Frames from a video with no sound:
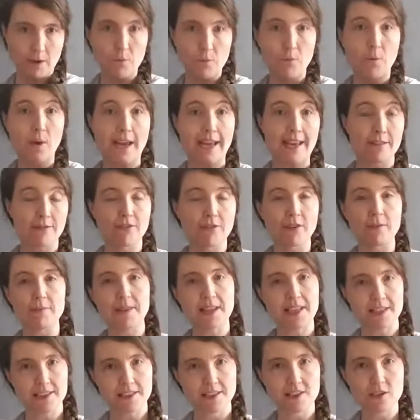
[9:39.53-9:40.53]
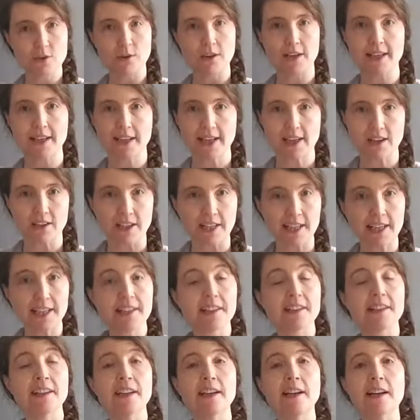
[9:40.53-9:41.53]
away from the historic
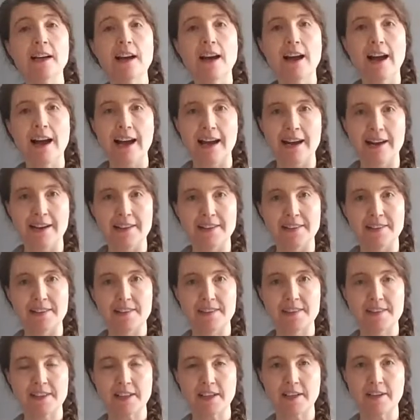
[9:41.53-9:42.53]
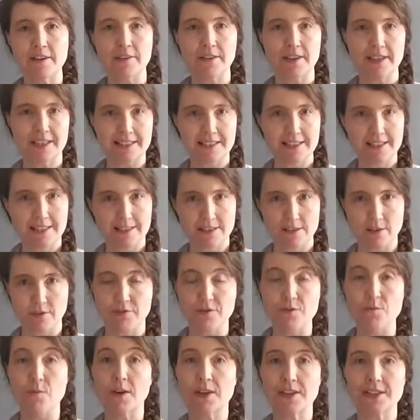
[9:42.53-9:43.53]
area. And, you know, that's, so
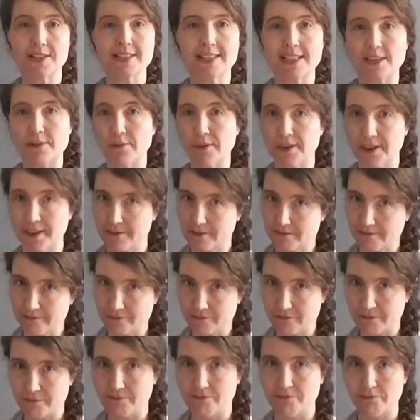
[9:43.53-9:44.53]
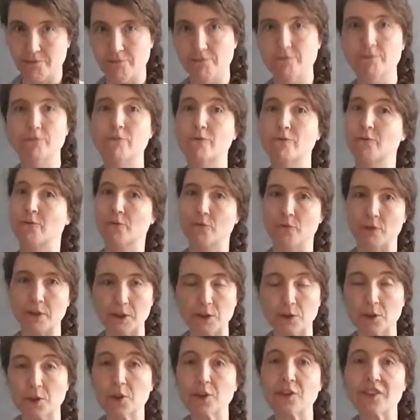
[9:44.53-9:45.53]
if you want to see what
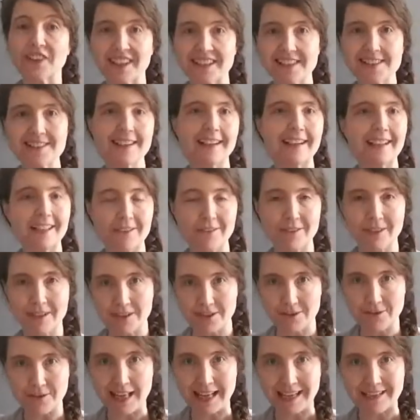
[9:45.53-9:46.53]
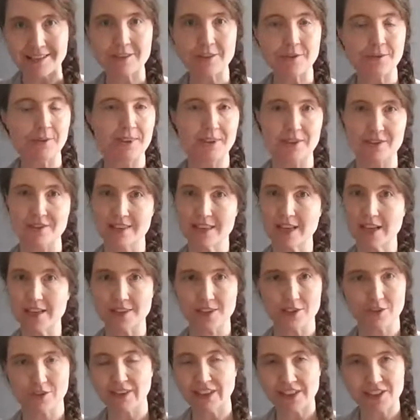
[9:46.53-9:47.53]
real Korea is like, you can do that too. And there's
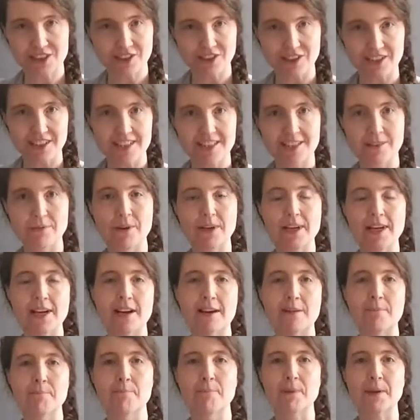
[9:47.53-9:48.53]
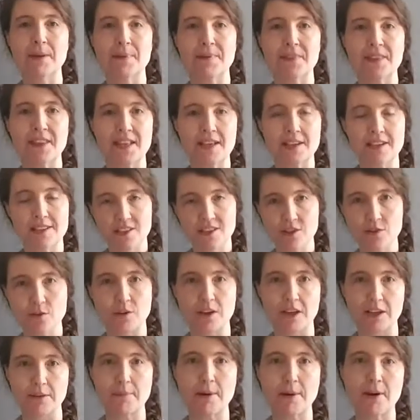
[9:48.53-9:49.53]
tons of restaurants and whatnot. But the
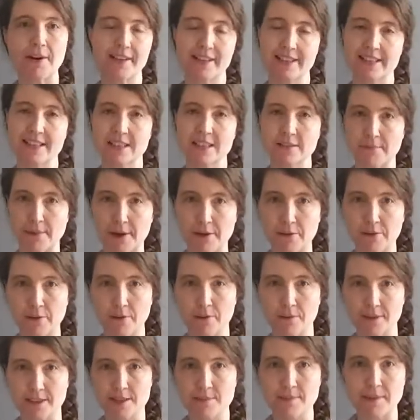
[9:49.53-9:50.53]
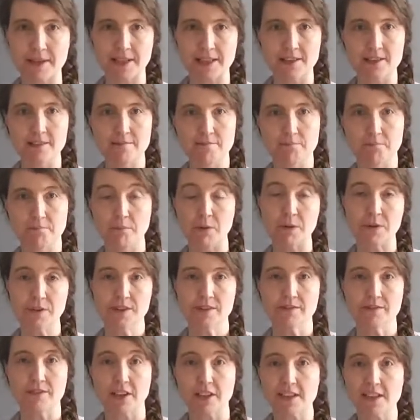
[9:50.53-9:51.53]
historic part is the part where we spend
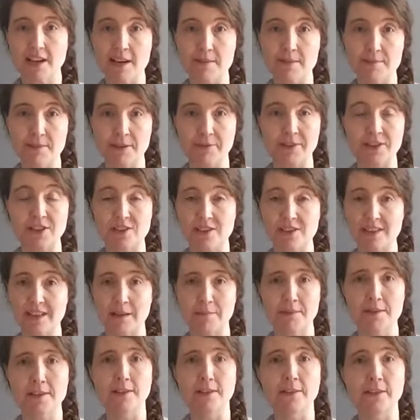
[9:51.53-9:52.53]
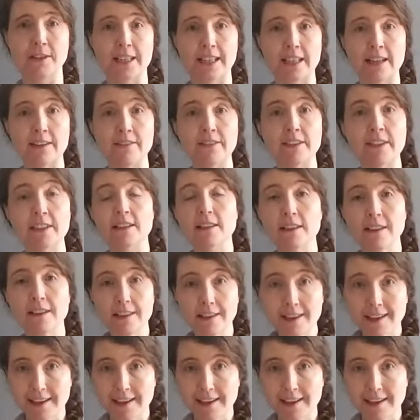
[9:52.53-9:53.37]
most of our time, and we just absolutely love it.